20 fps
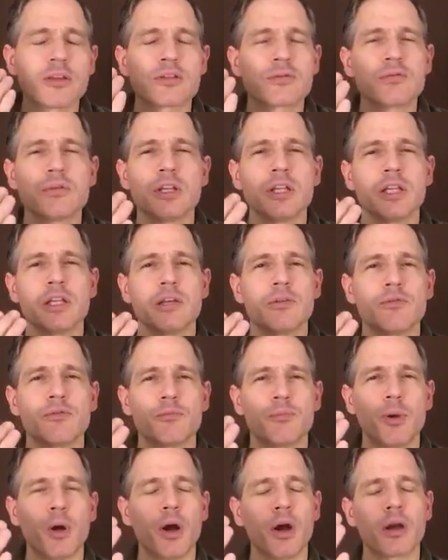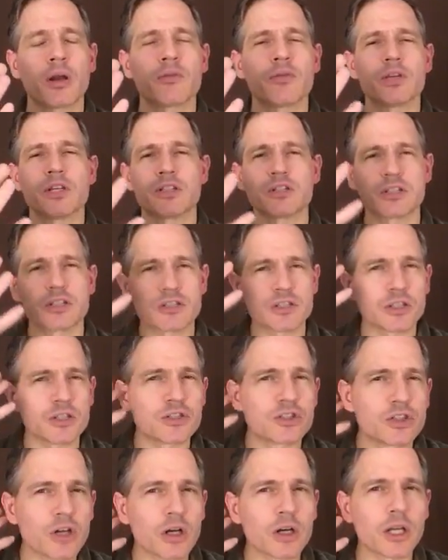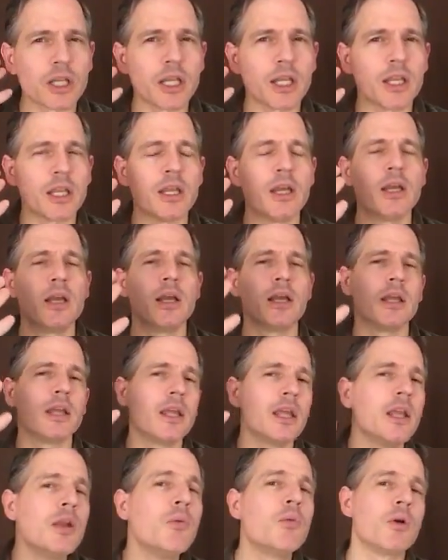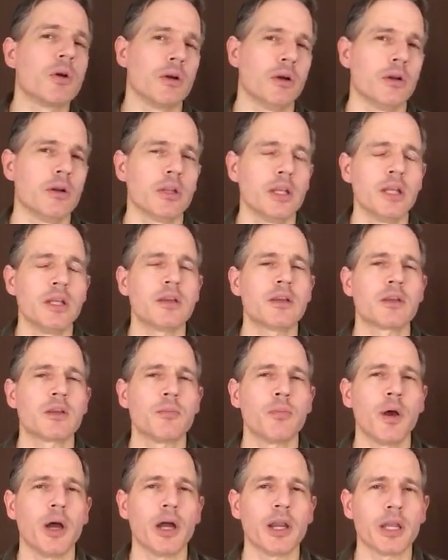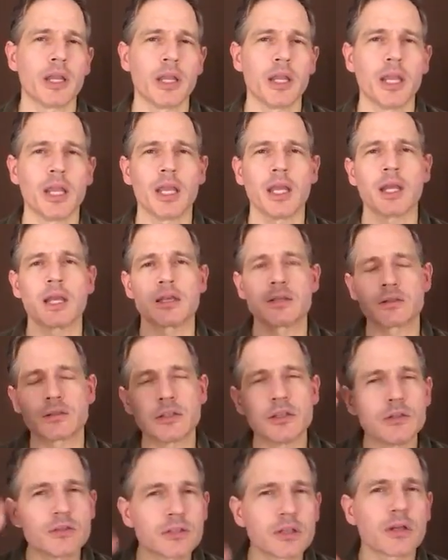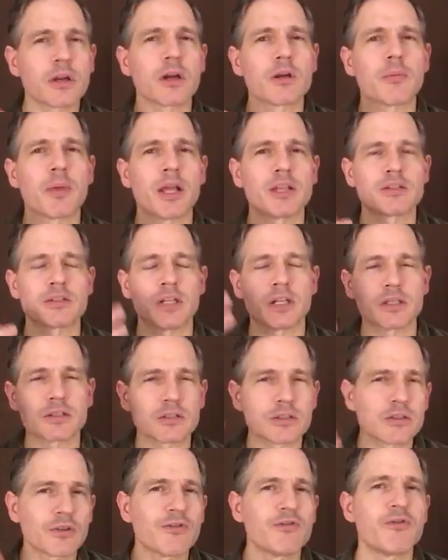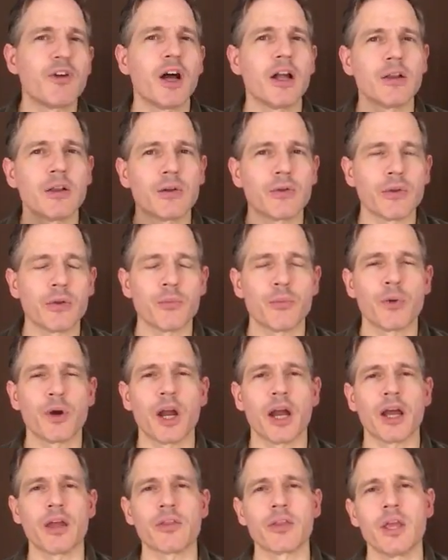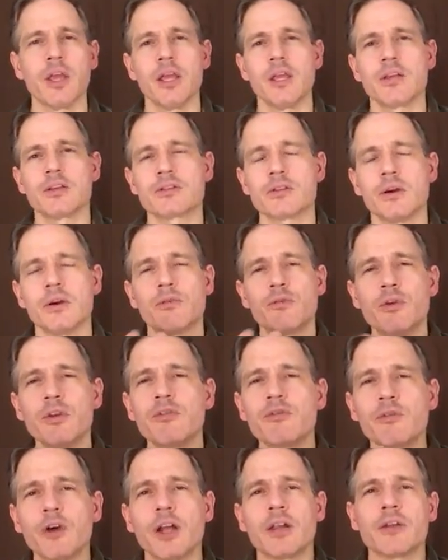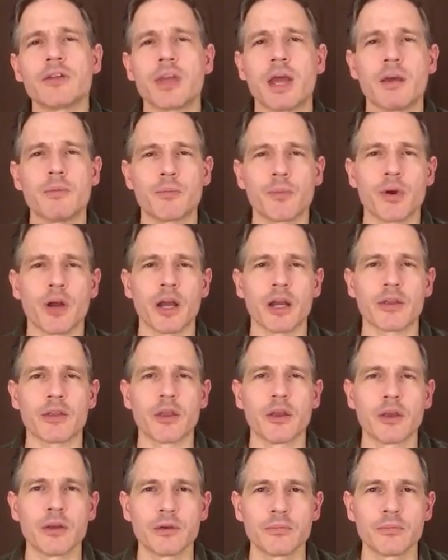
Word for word: is really part of is just the journey inward into the body and using our imagination to follow the breath. So if we follow that breath,